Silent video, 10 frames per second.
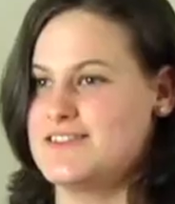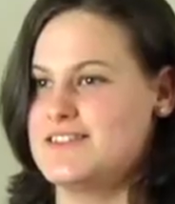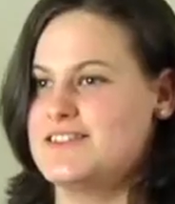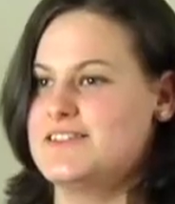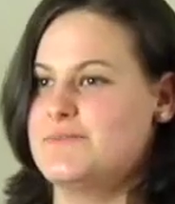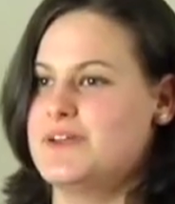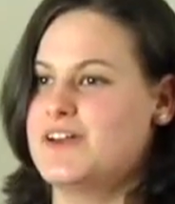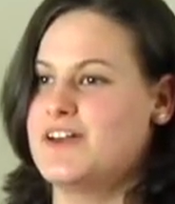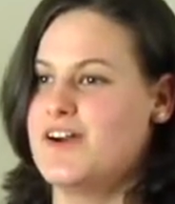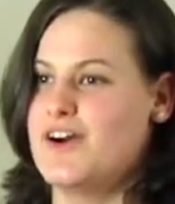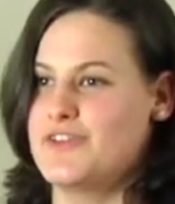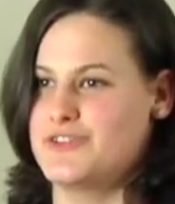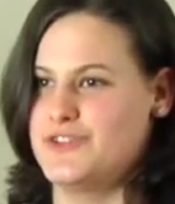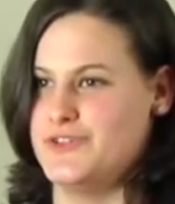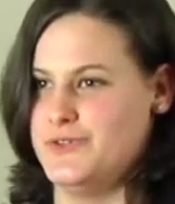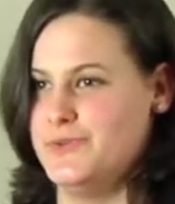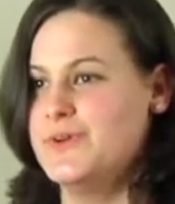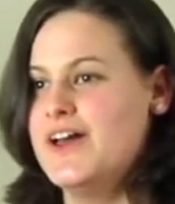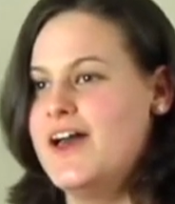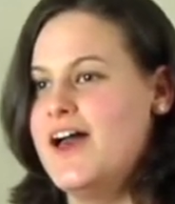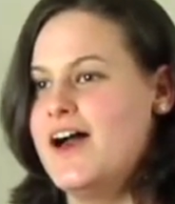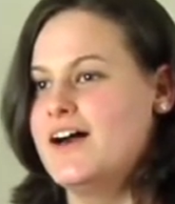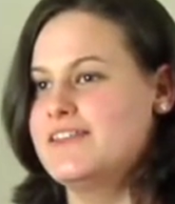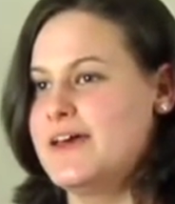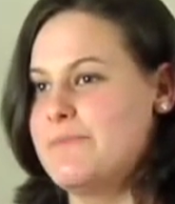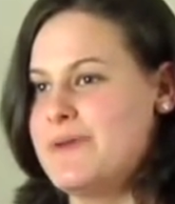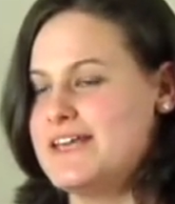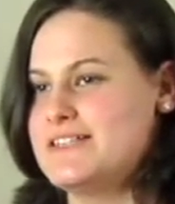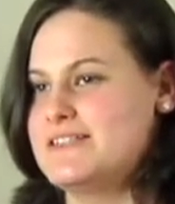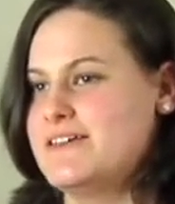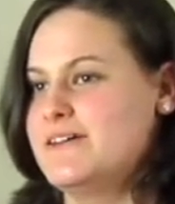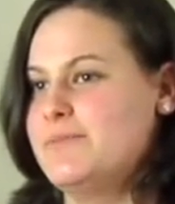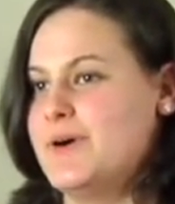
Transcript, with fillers: system in King Arthur 2 that makes uh,